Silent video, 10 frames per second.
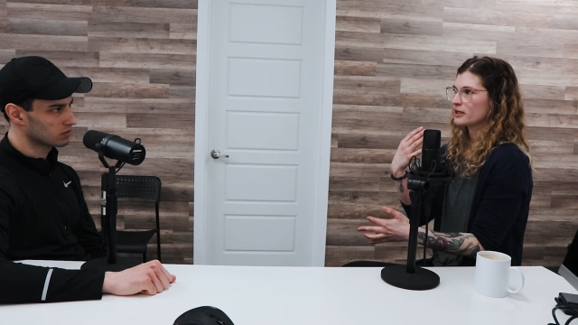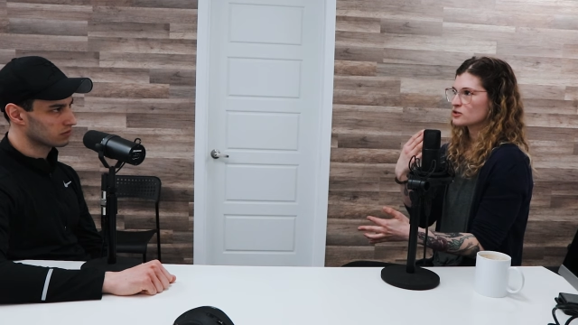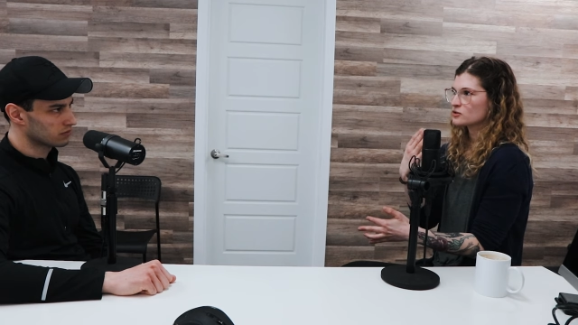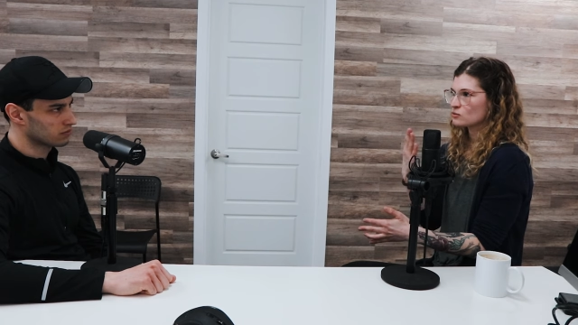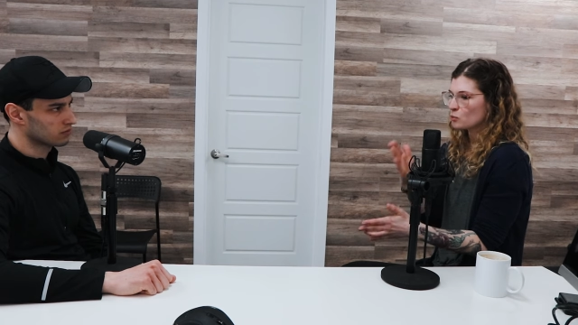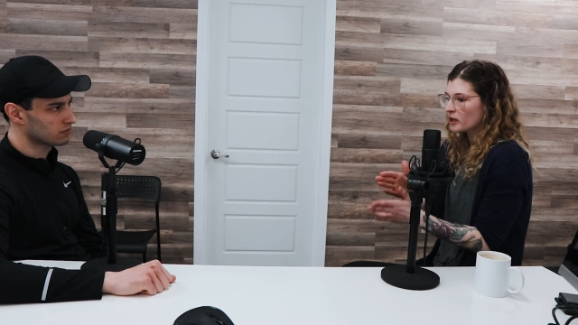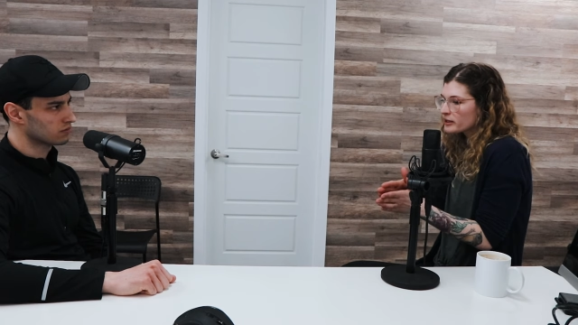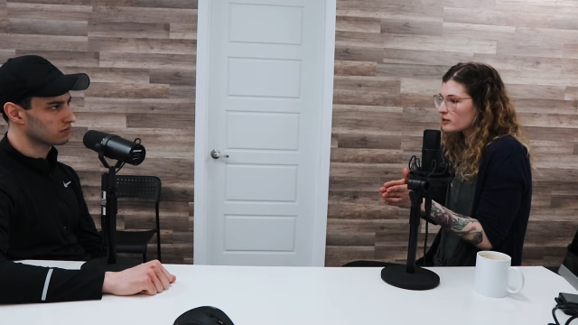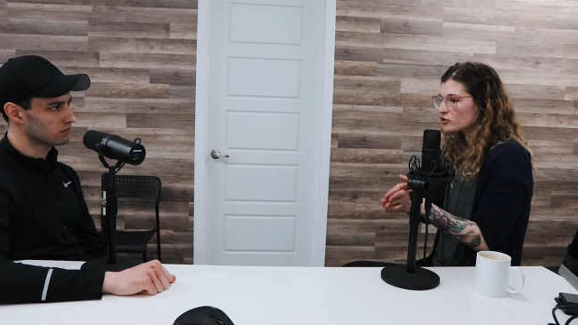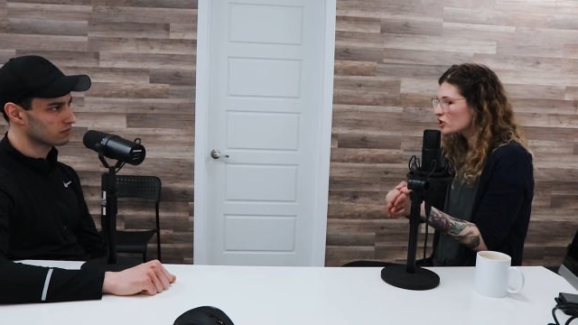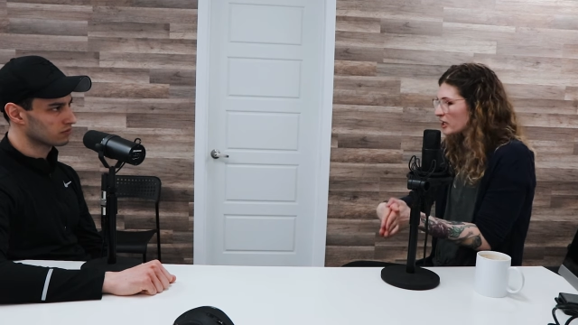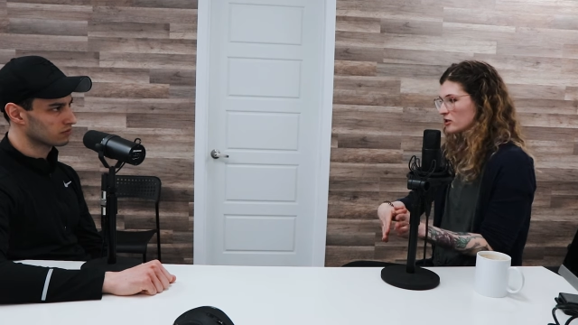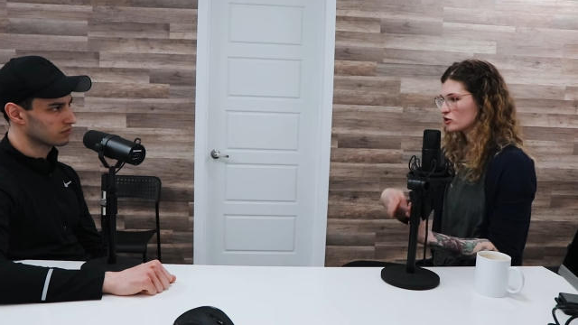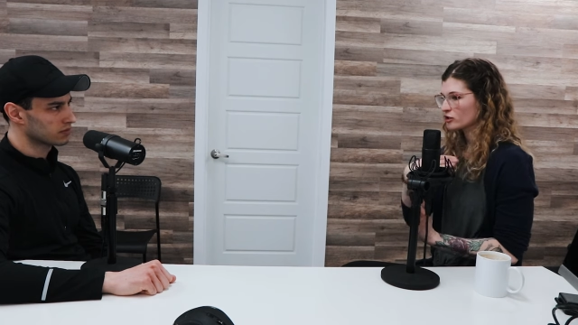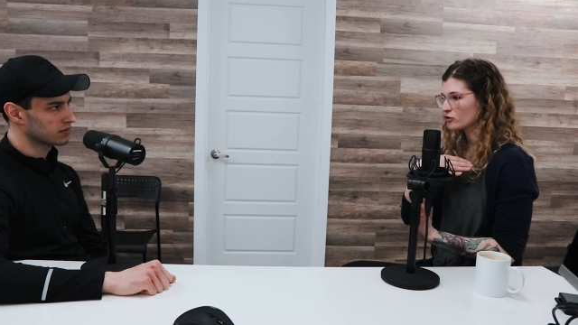Speaker 1: it's one little
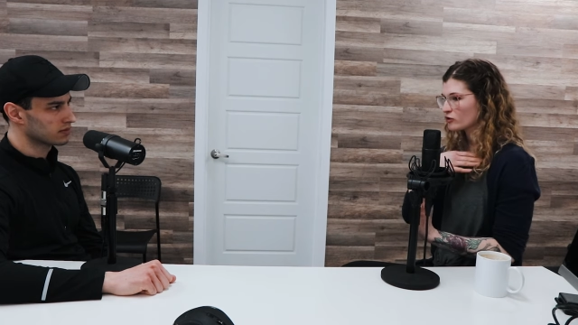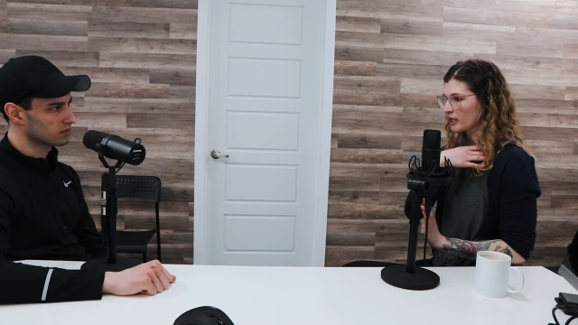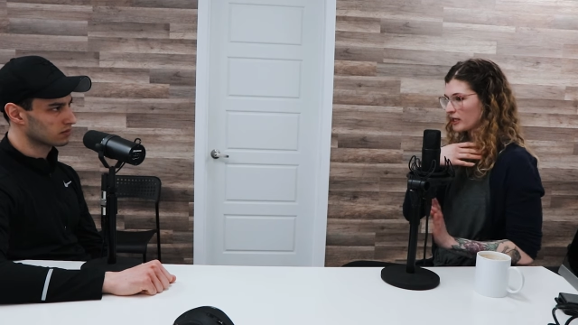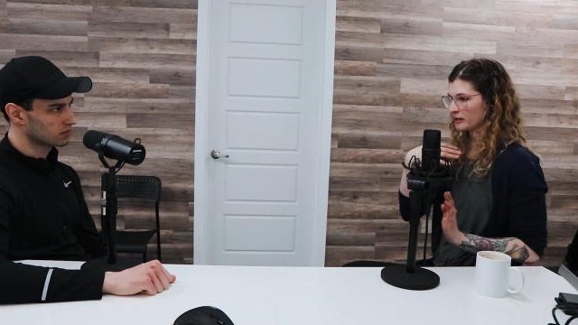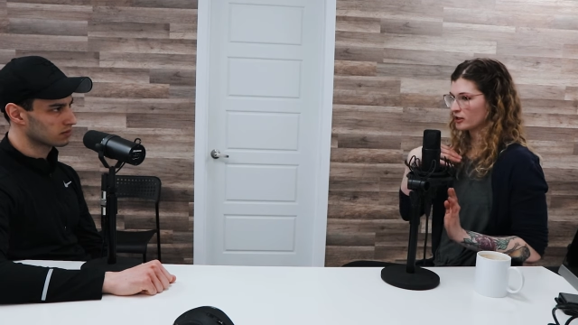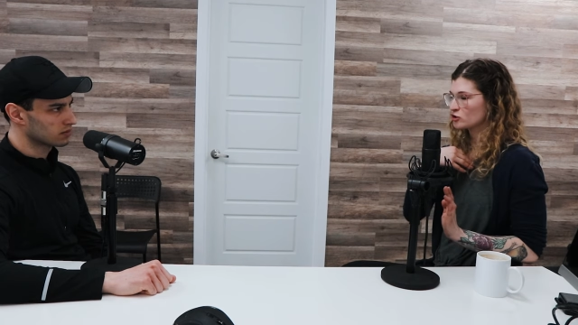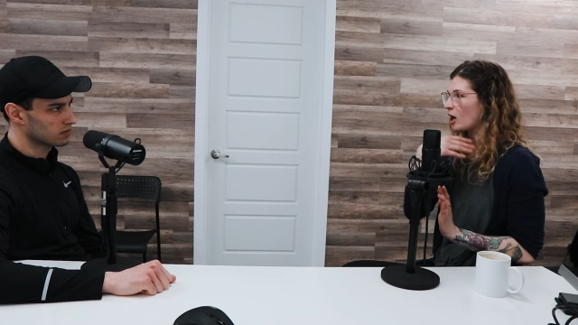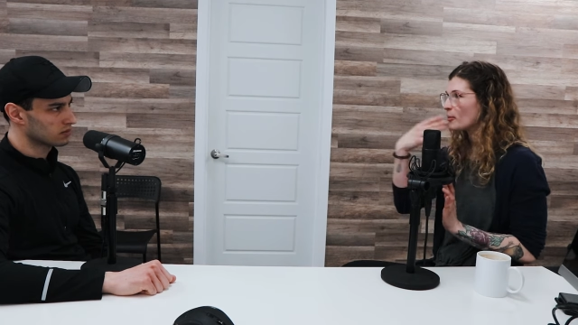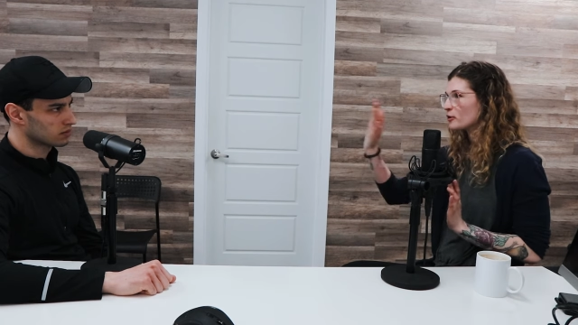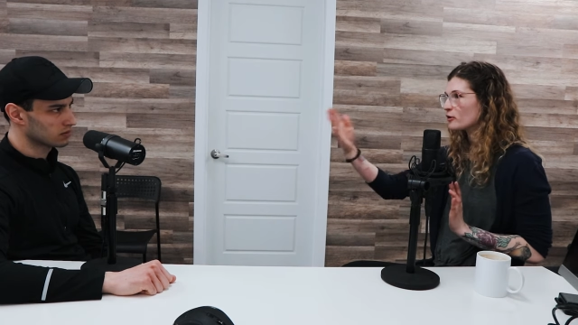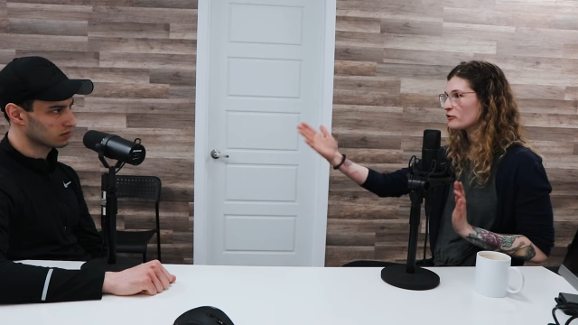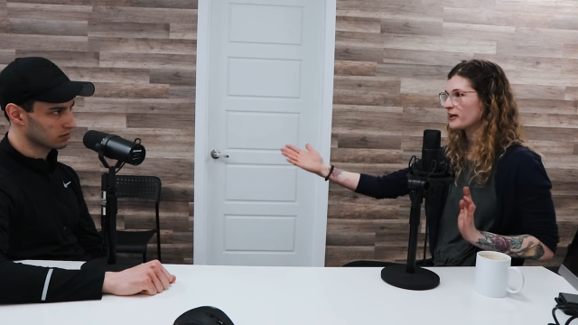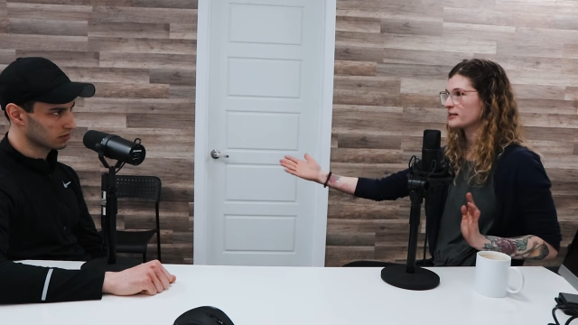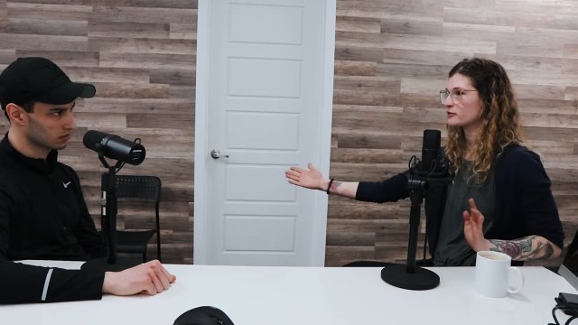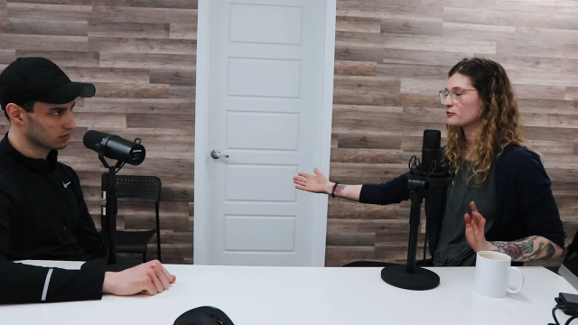change can create a domino
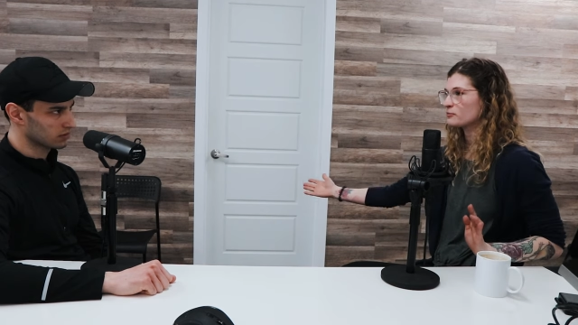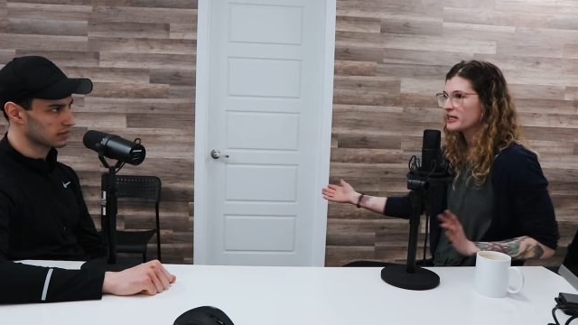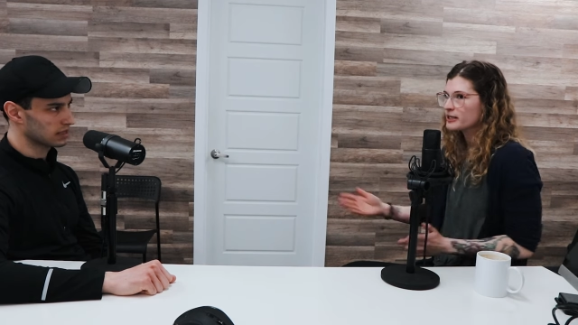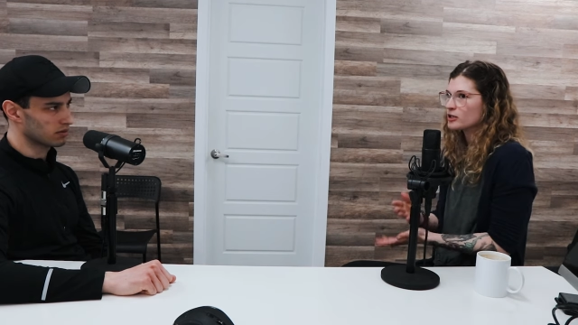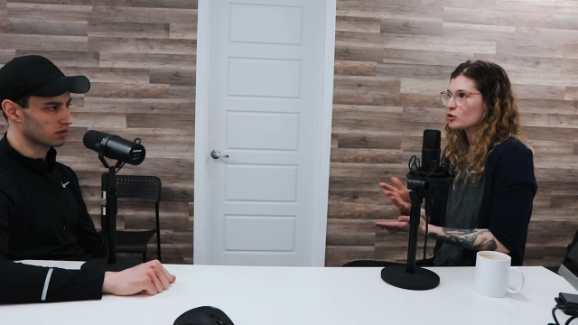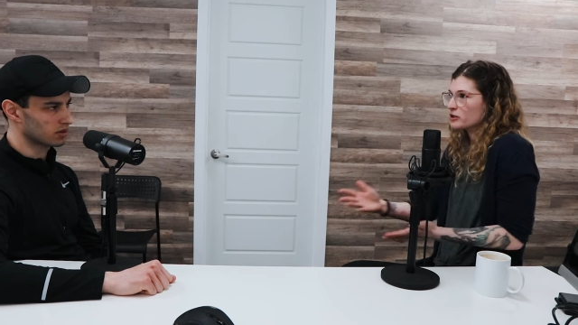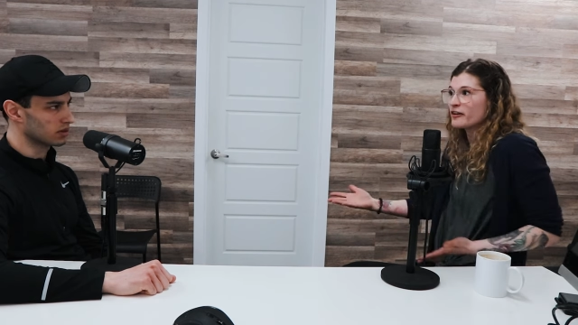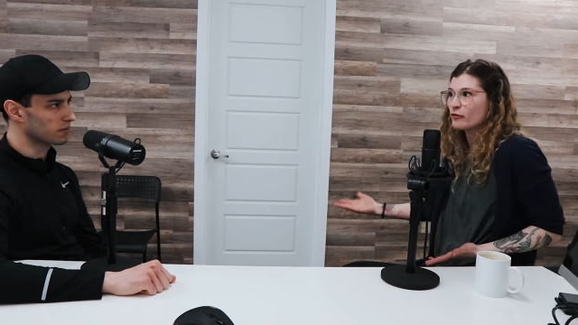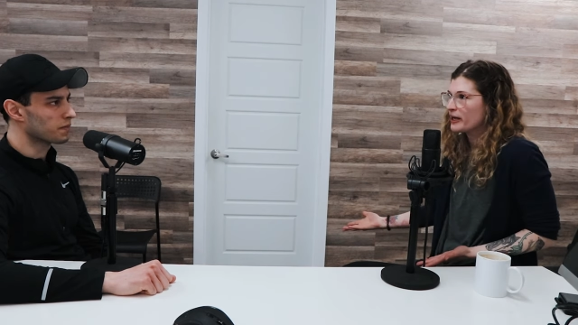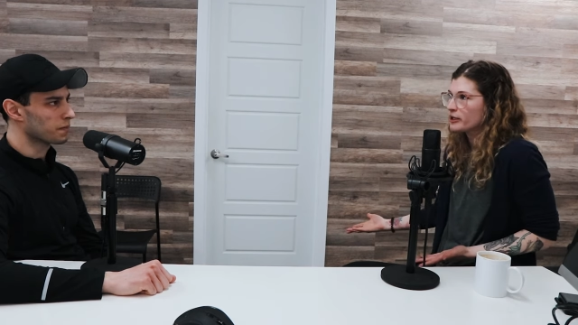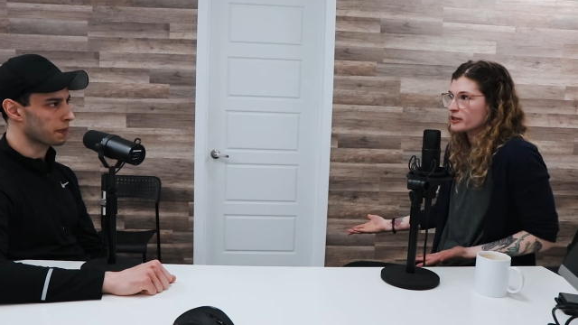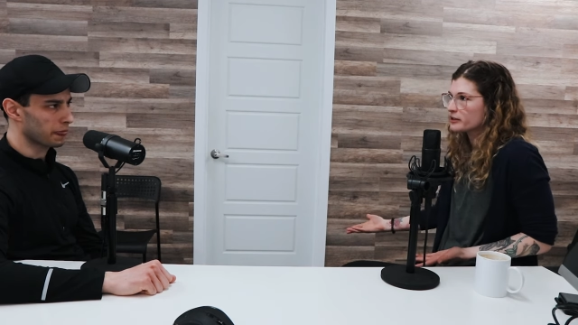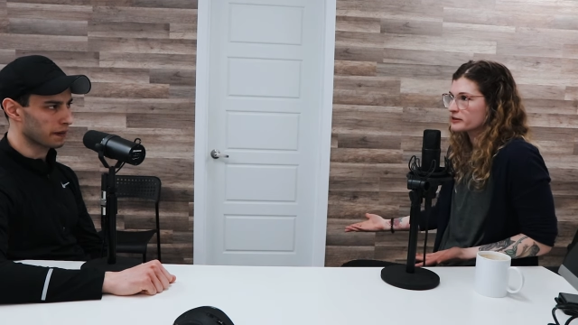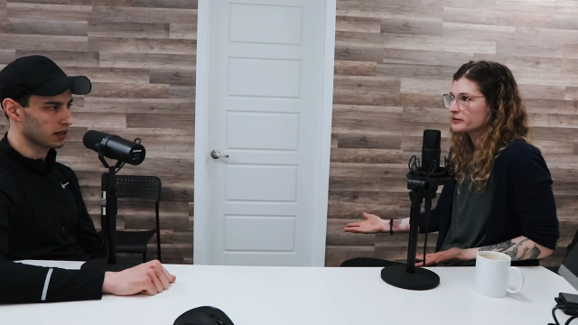effect of making 100%. your life better